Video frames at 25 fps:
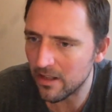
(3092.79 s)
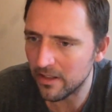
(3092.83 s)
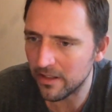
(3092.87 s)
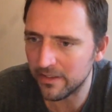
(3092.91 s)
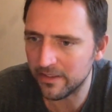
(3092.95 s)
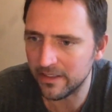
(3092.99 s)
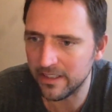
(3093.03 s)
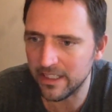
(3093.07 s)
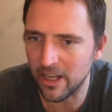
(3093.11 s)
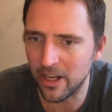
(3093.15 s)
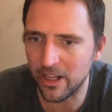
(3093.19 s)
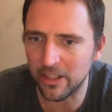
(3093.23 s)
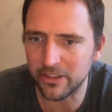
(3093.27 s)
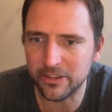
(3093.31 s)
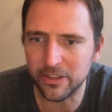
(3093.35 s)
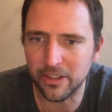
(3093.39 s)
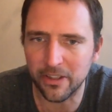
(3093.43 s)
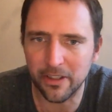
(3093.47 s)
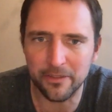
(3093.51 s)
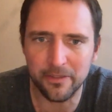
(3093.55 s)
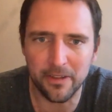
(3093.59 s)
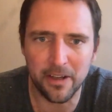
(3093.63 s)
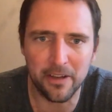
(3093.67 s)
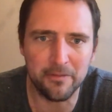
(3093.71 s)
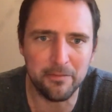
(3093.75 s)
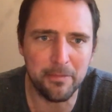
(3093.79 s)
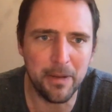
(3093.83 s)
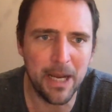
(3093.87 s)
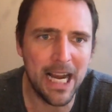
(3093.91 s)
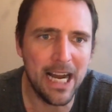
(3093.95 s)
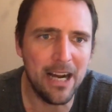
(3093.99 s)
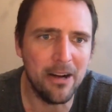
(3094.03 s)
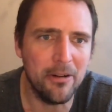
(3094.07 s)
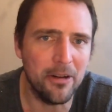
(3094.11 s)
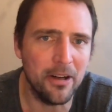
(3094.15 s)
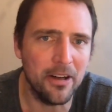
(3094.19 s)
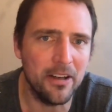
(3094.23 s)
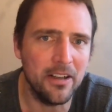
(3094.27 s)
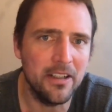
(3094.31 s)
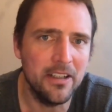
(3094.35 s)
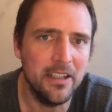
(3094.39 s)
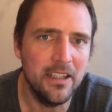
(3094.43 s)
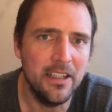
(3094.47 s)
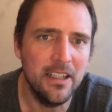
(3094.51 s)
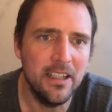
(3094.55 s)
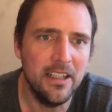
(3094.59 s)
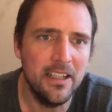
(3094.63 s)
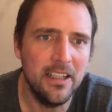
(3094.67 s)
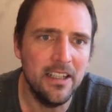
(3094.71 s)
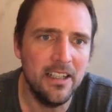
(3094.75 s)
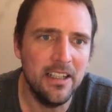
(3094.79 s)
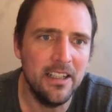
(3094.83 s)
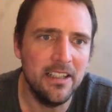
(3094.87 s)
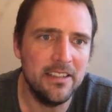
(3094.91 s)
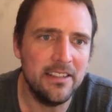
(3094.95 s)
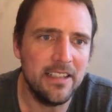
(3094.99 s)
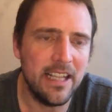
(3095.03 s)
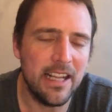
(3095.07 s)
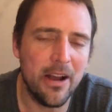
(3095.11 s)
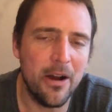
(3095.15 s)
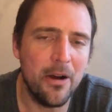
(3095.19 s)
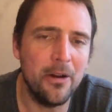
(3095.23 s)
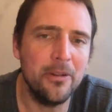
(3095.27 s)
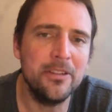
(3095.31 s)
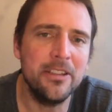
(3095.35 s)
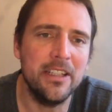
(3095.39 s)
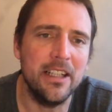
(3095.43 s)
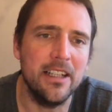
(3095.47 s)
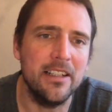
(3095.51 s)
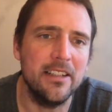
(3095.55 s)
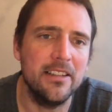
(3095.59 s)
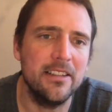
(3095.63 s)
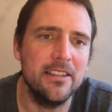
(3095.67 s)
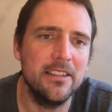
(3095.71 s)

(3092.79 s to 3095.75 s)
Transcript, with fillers: the altar of, of power they own you